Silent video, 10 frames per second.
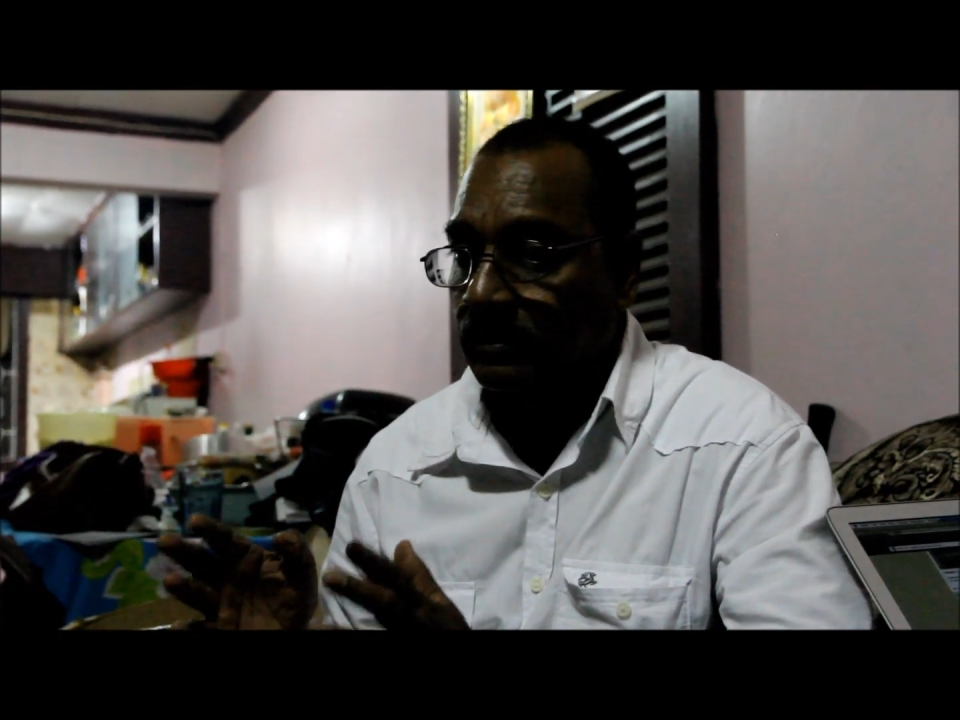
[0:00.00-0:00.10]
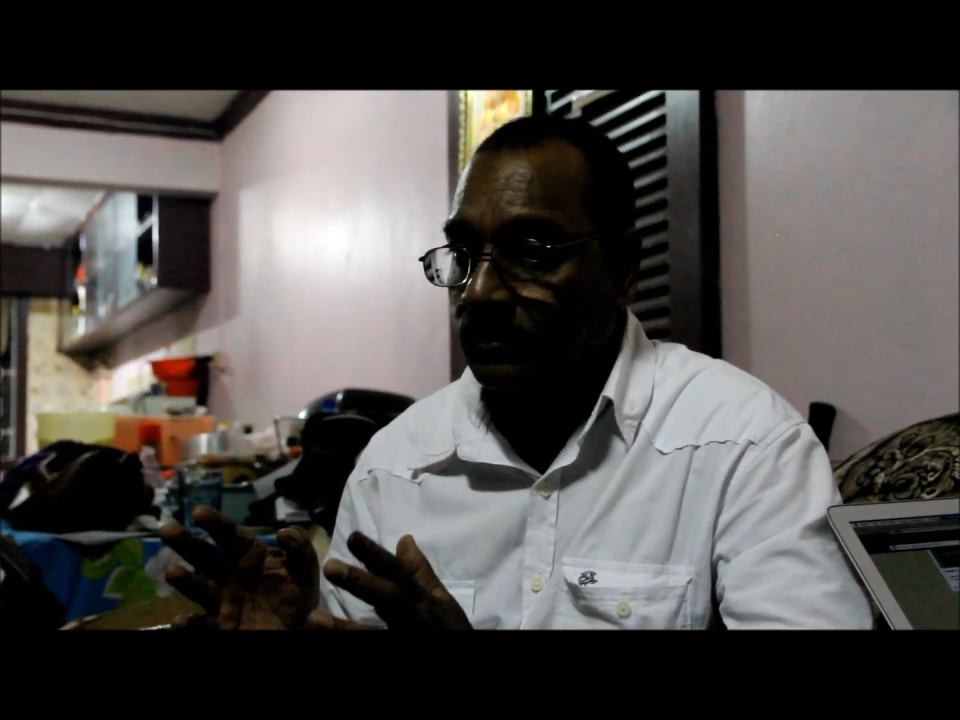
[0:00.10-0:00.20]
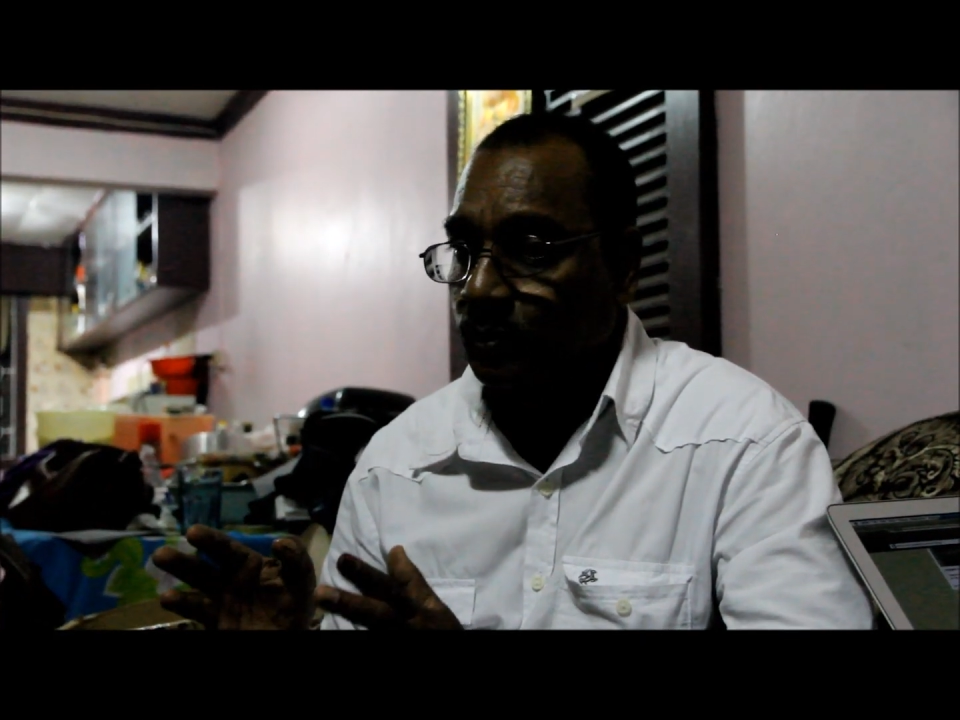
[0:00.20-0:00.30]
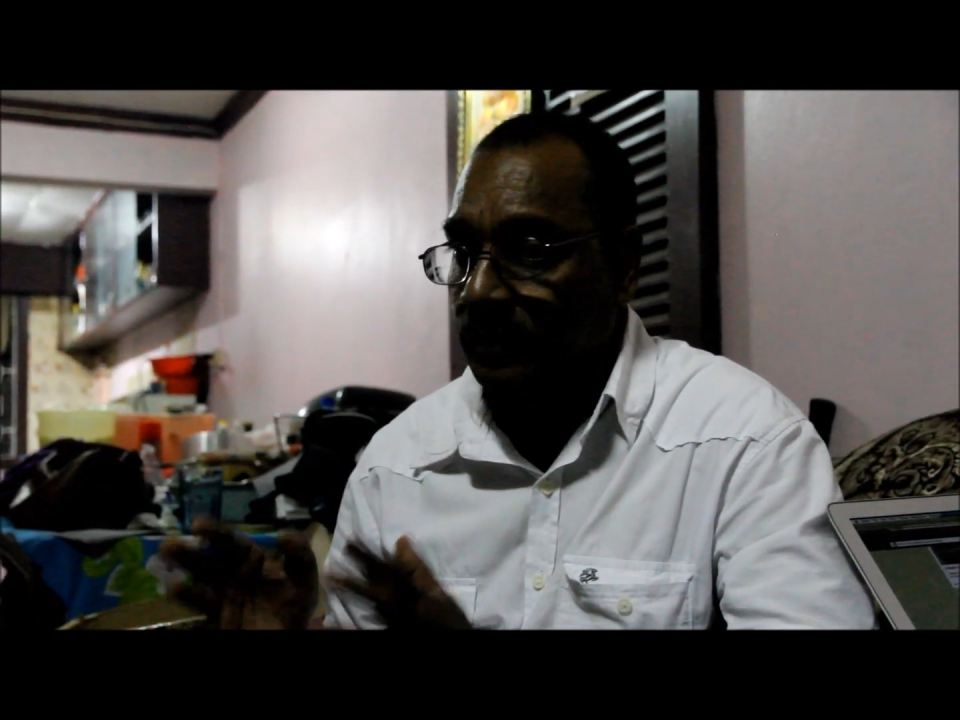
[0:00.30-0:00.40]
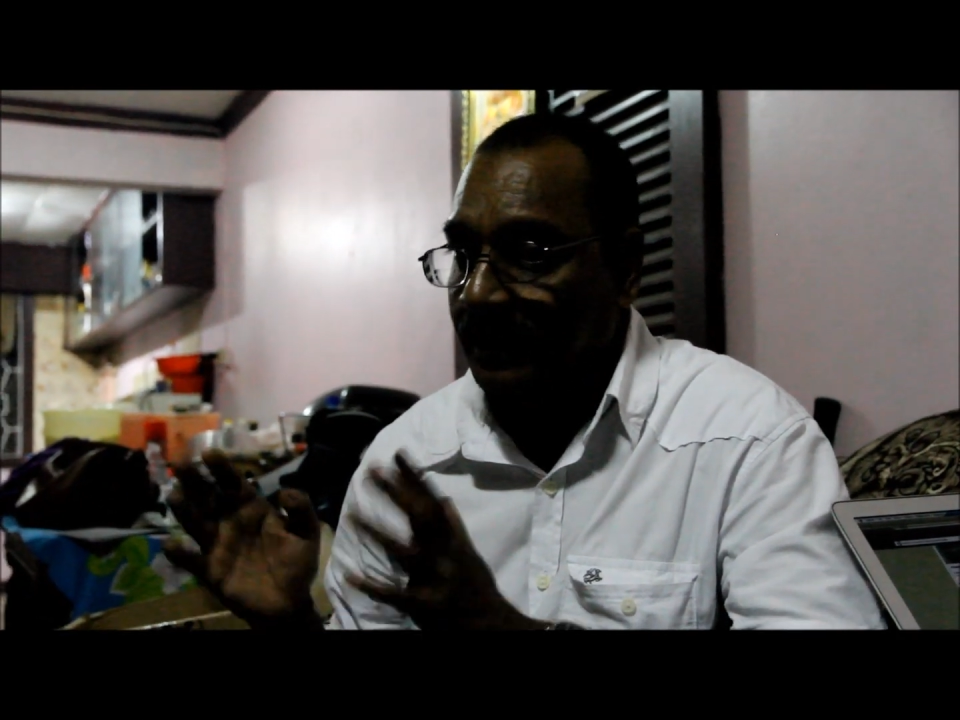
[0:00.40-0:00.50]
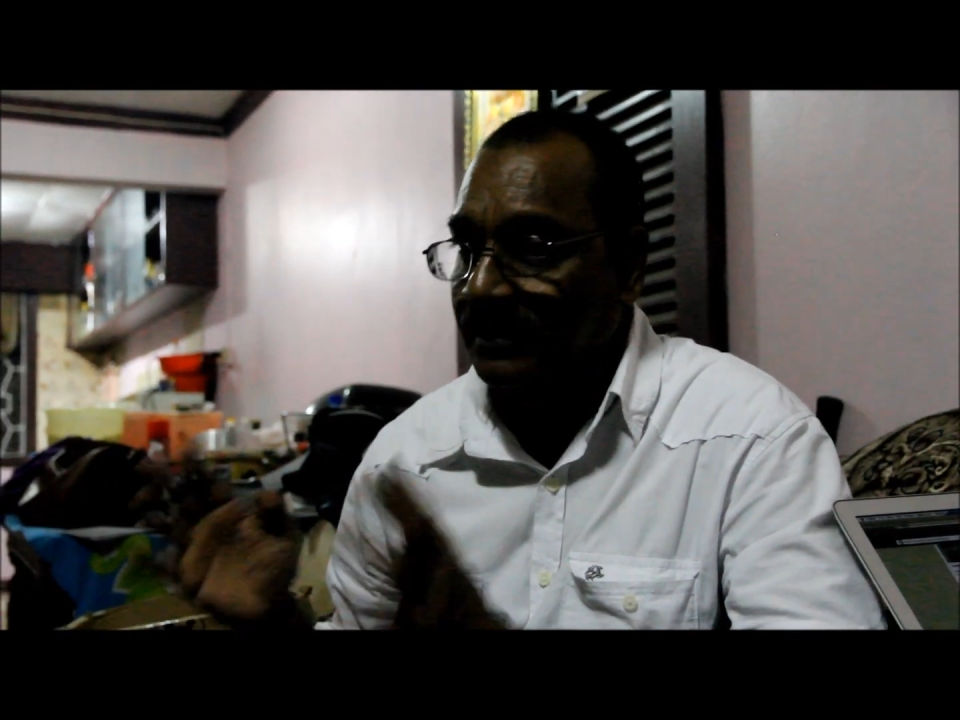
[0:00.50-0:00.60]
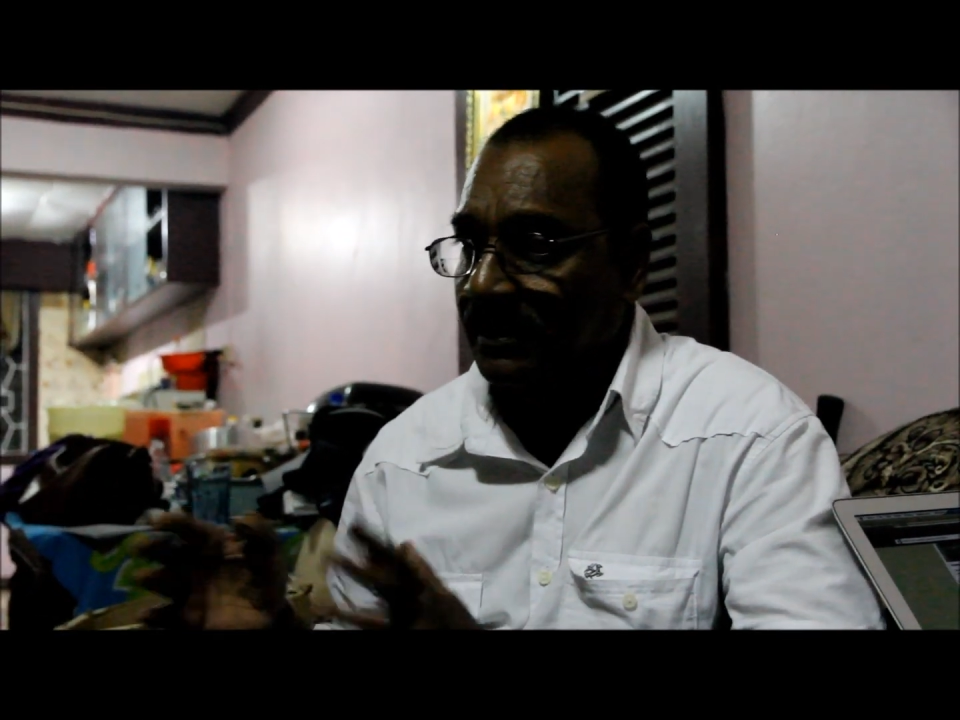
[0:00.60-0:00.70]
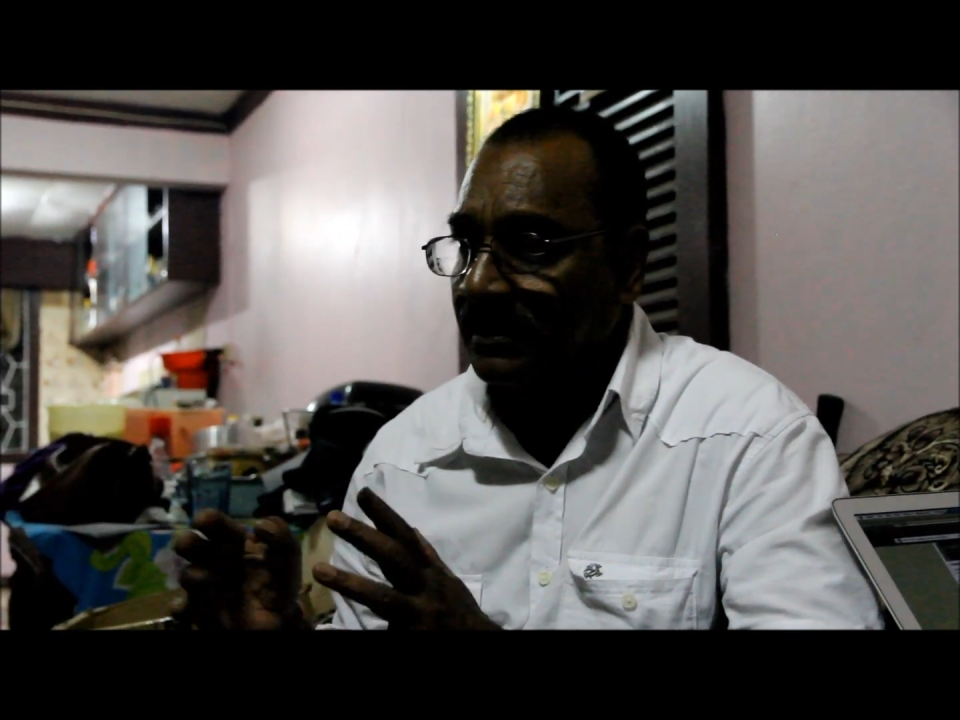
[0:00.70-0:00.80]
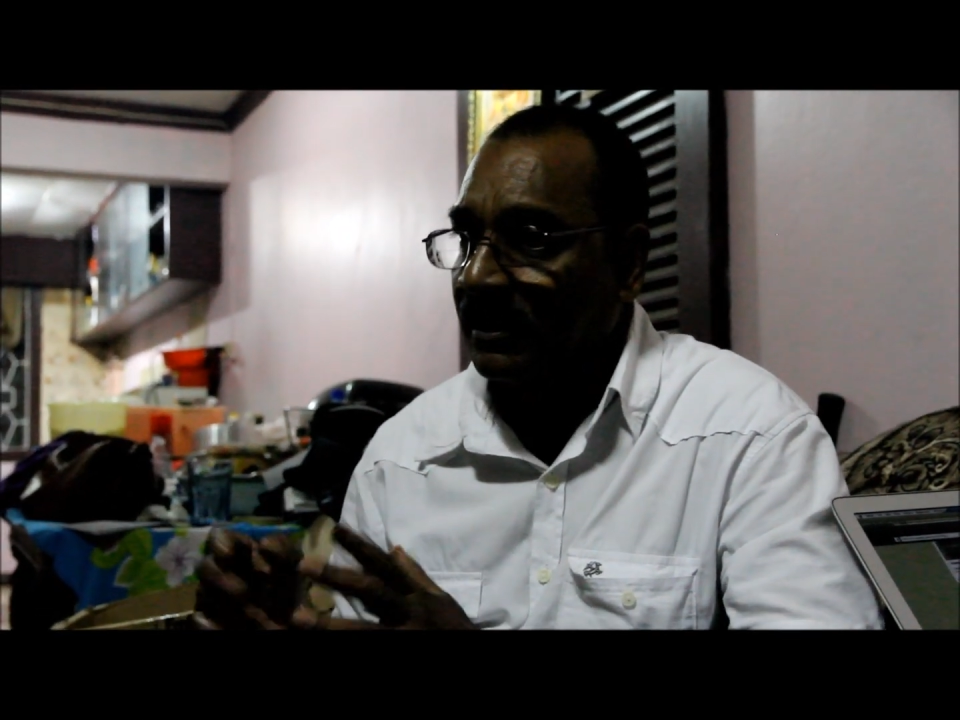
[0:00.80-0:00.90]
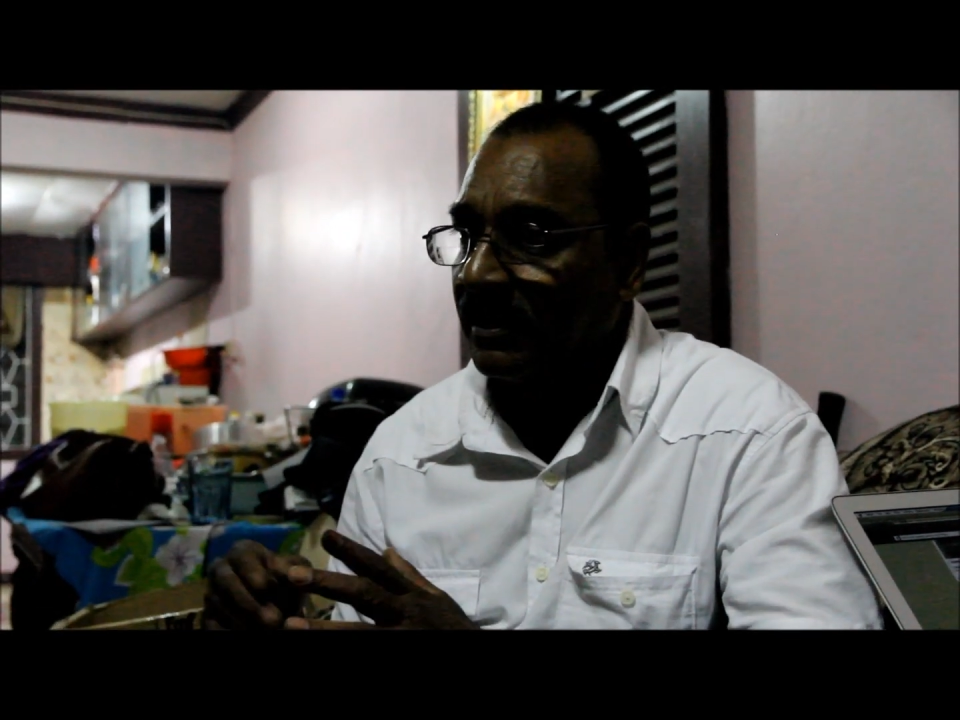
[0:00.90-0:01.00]

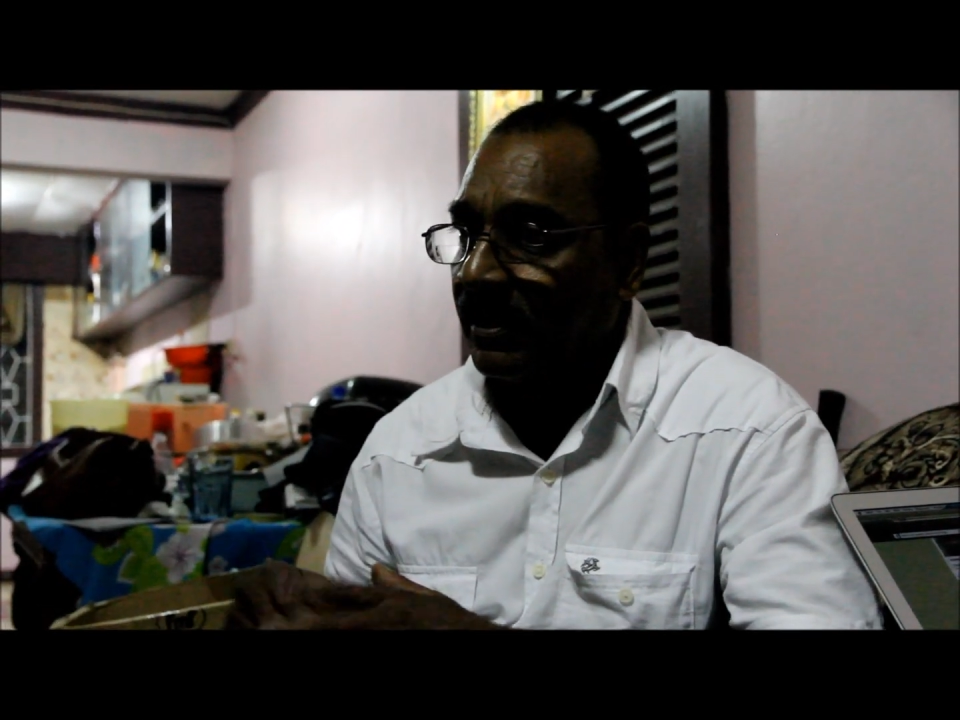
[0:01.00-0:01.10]
suicidal,